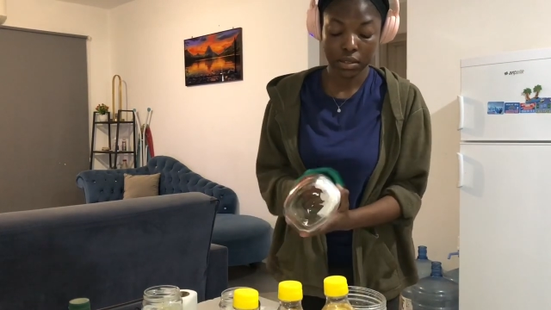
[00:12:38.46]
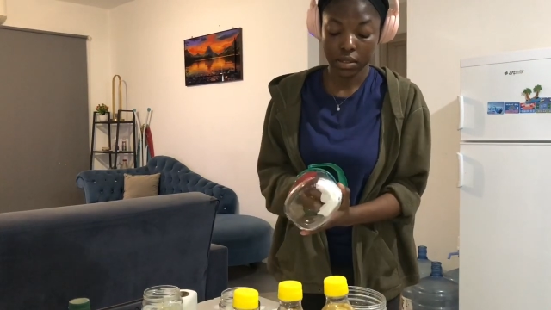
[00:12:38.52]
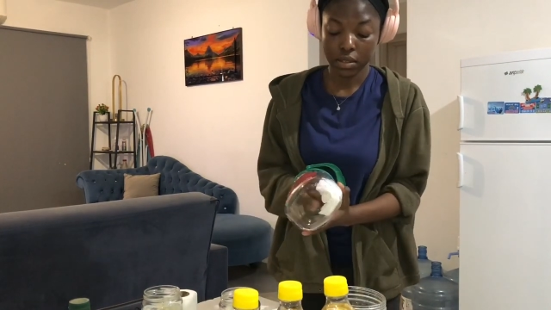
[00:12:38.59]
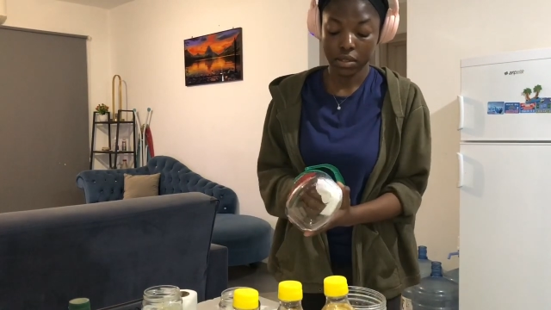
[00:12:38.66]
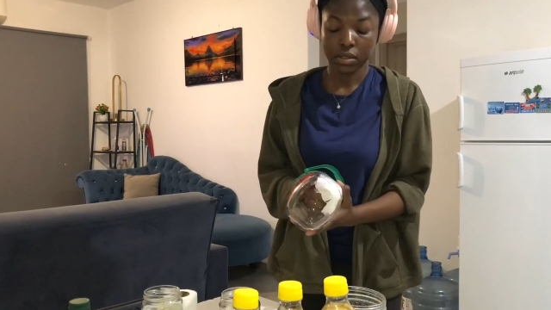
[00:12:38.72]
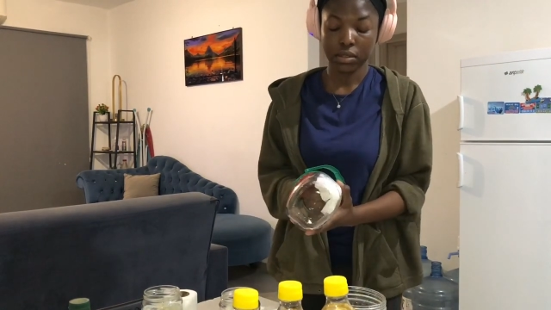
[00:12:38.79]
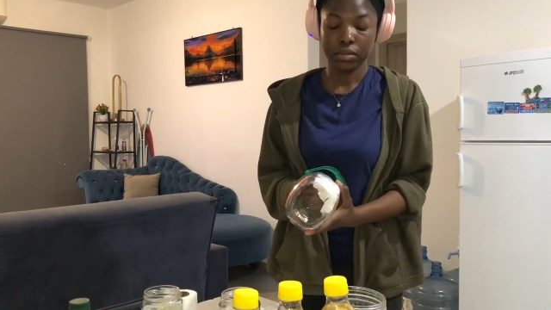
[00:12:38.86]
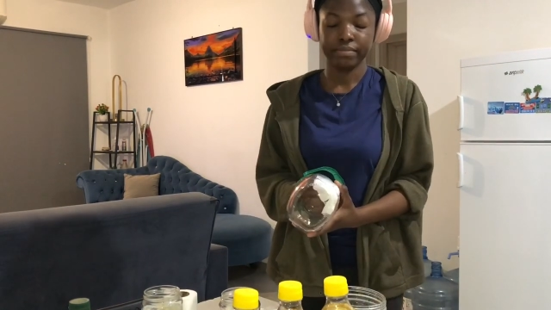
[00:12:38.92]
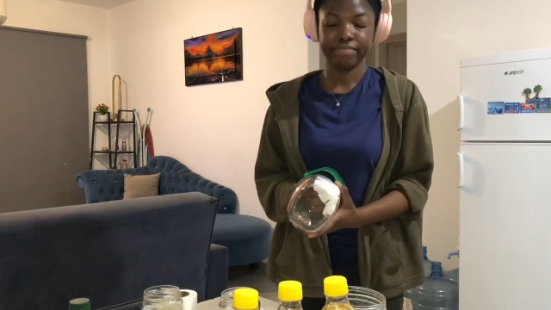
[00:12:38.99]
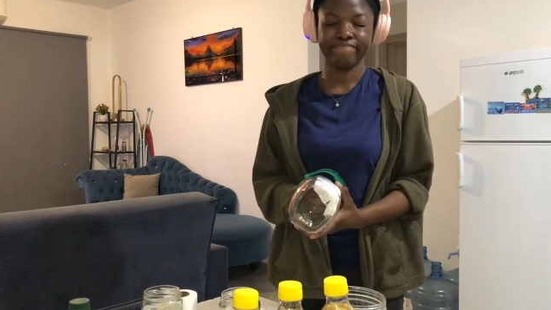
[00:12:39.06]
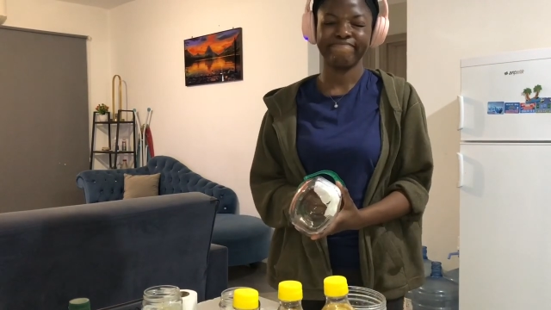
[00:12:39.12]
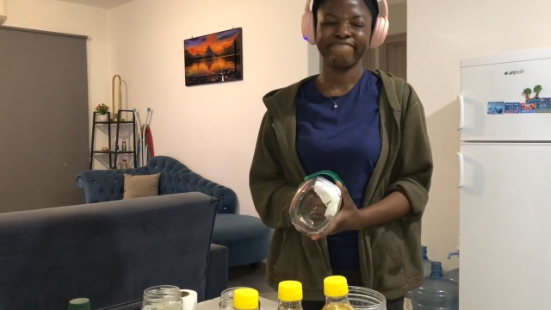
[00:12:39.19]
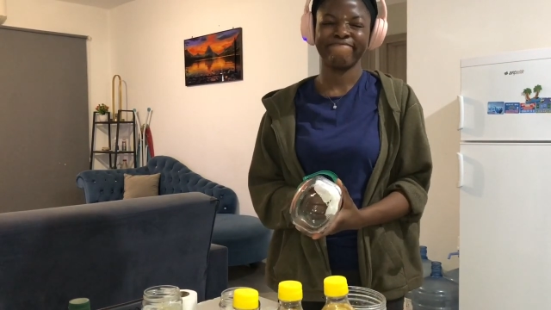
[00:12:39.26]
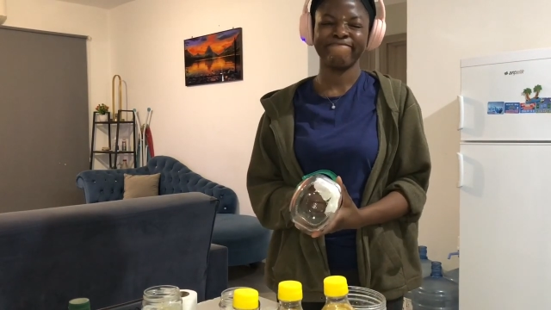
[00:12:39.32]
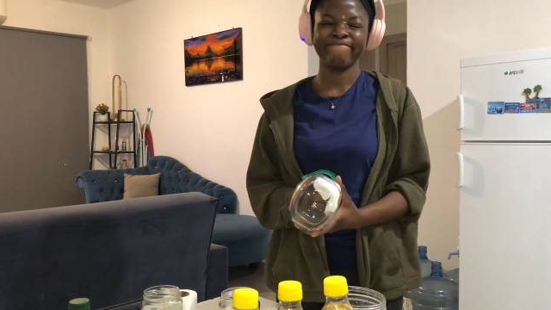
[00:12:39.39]

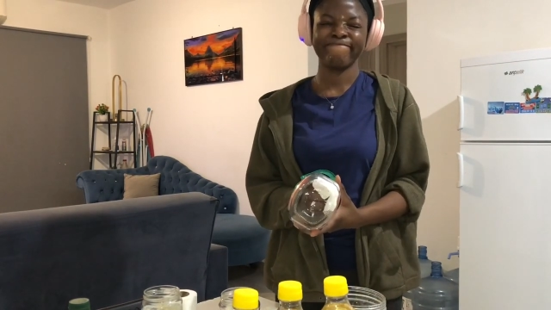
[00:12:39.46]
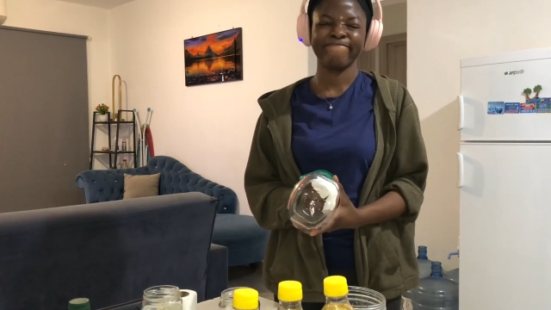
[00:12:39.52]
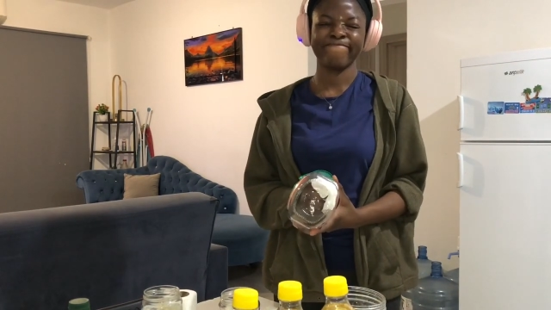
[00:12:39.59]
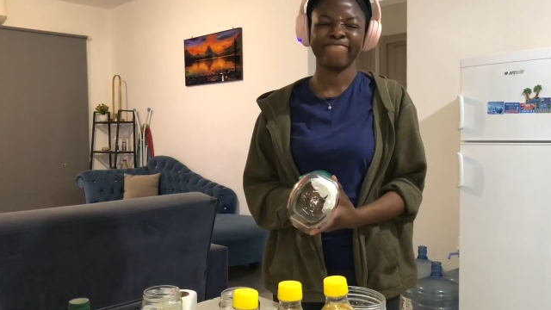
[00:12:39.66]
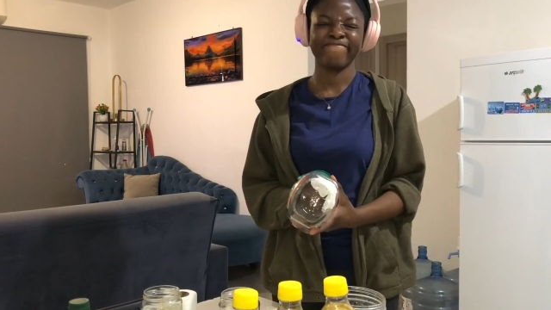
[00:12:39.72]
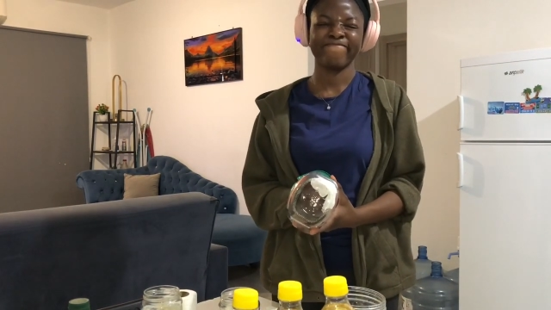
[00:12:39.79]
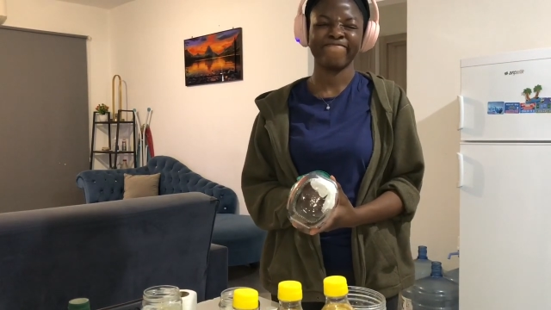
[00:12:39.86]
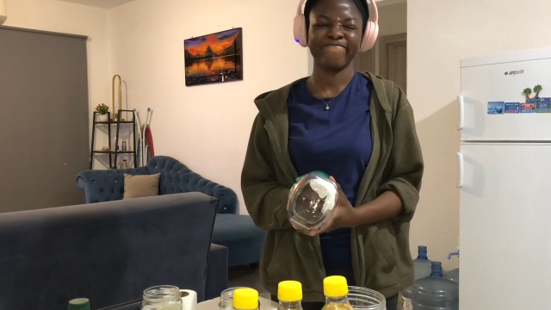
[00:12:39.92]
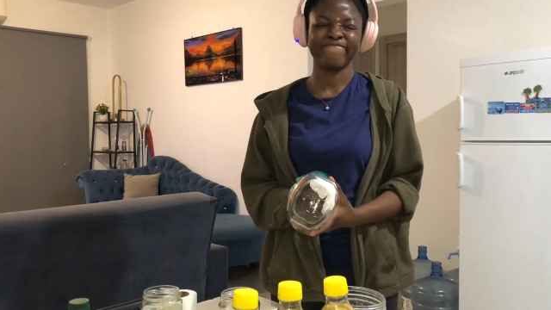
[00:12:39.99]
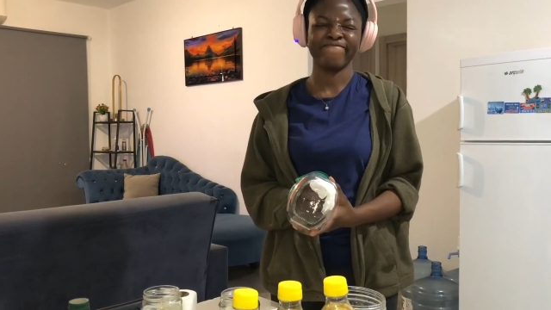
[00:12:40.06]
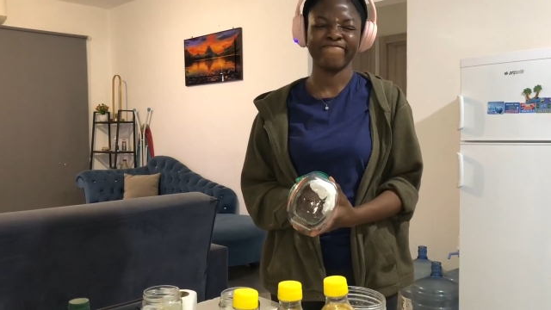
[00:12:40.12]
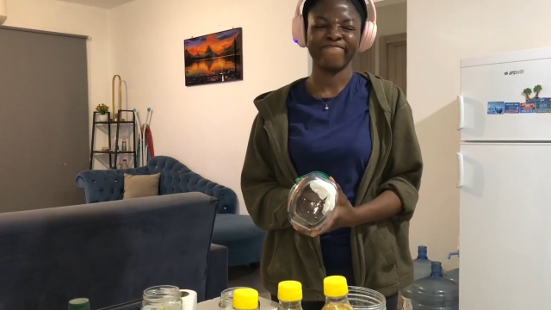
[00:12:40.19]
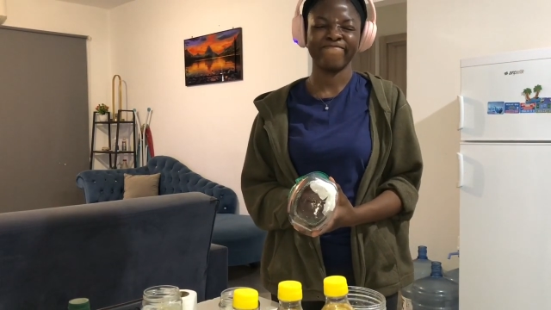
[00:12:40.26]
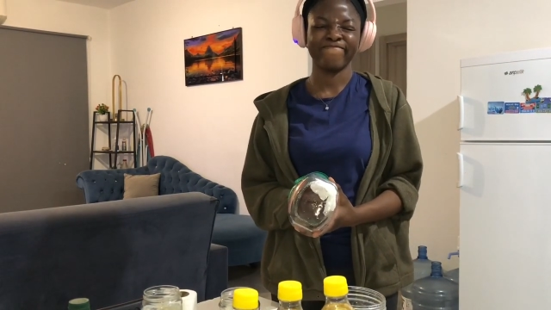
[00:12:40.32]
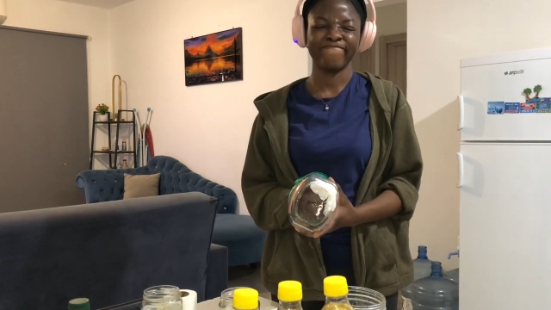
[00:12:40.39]

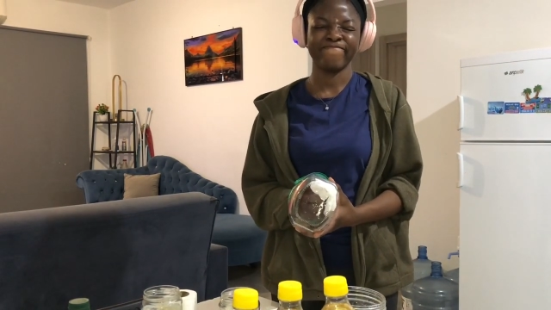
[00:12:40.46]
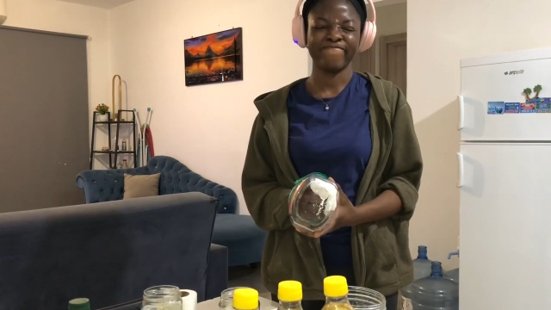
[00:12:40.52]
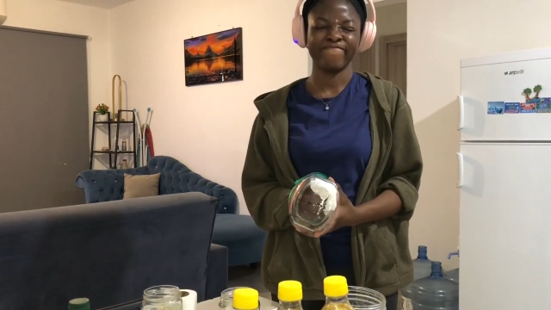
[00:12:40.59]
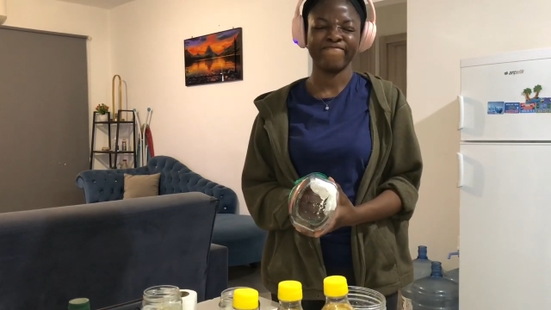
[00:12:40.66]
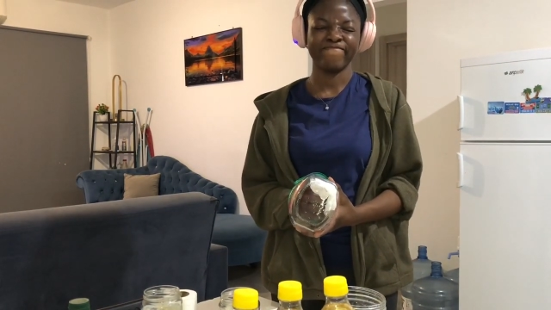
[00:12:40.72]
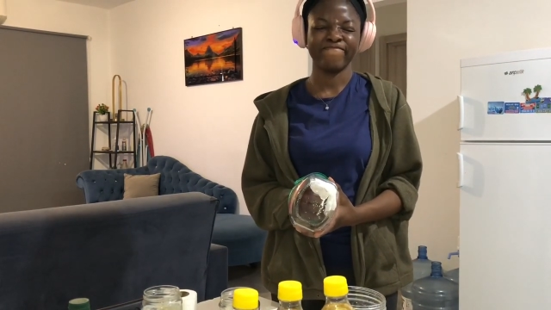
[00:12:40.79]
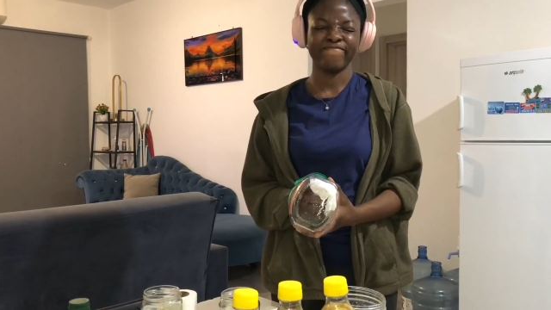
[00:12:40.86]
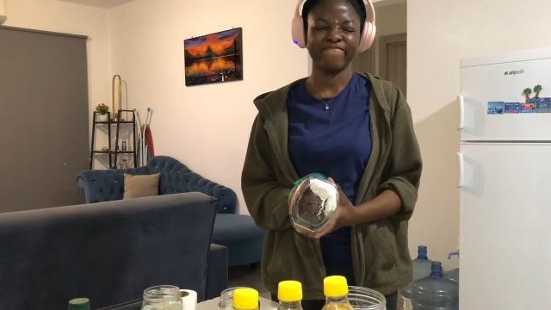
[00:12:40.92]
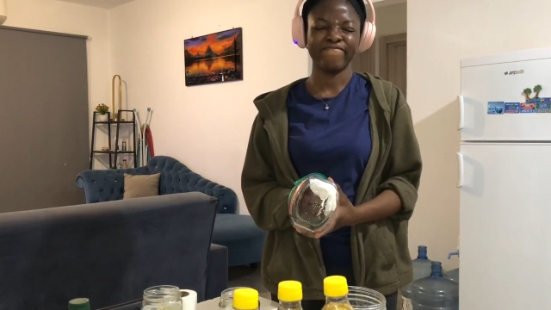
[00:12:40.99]
Nothing is said.